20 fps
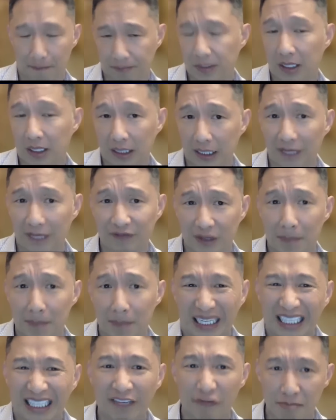if the
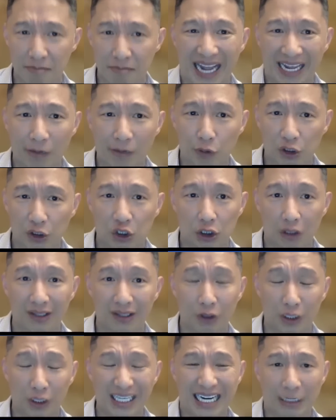beginning of May, we're still
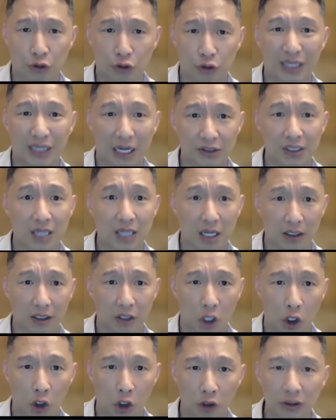looking at $2,000
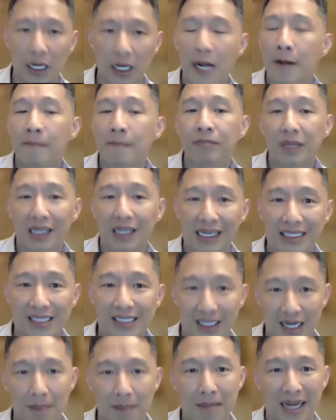gold, it's going
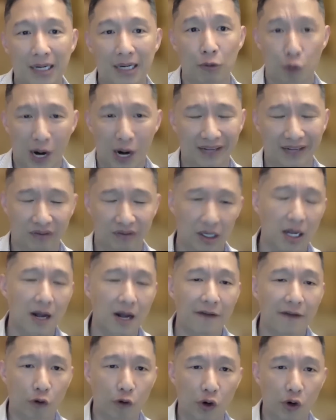to make a run
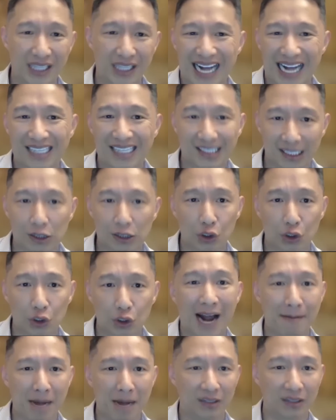for the next 6 to
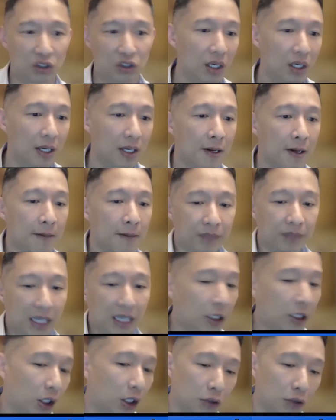9 months. It
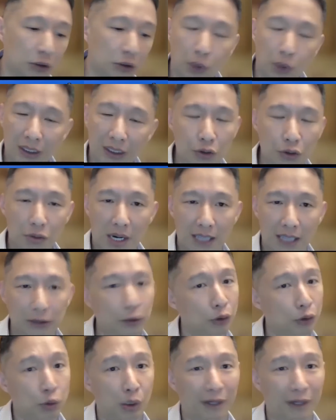could go to 2,200 to
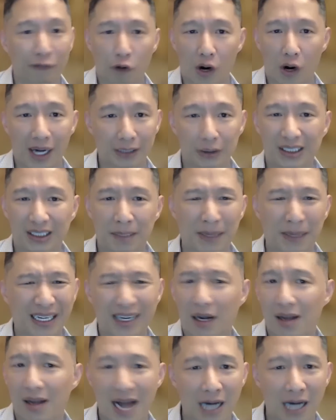2,400, depending
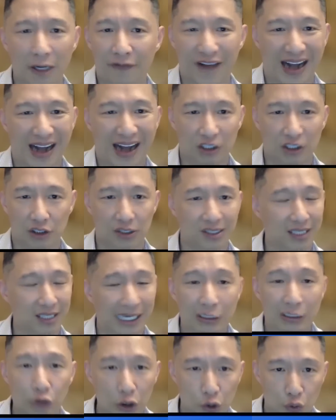on a lot of factors,
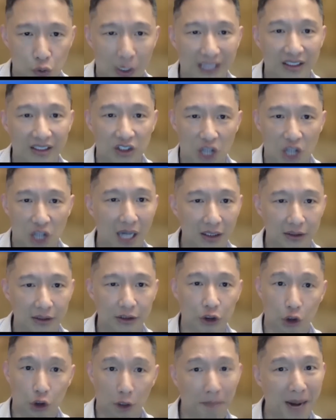interest rate, the dollar,
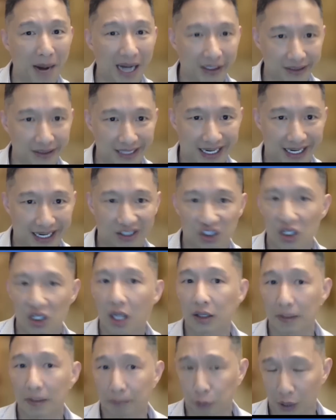geopolitics,
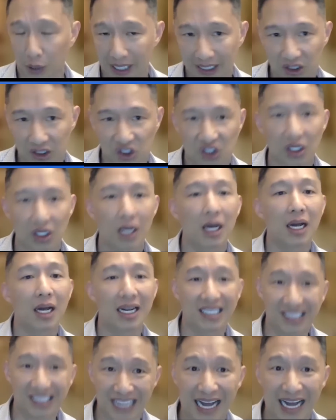the BRICS, et
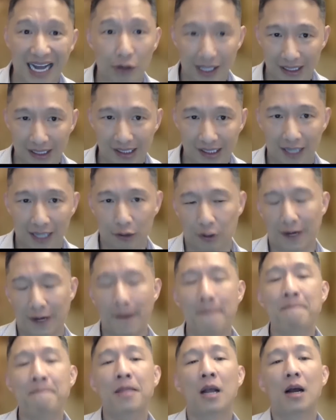cetera, et cetera.
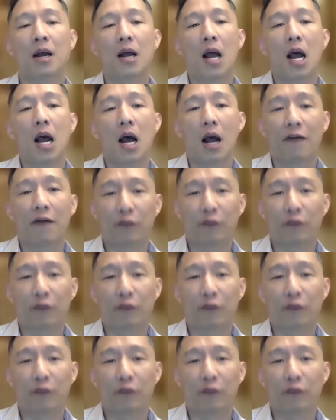For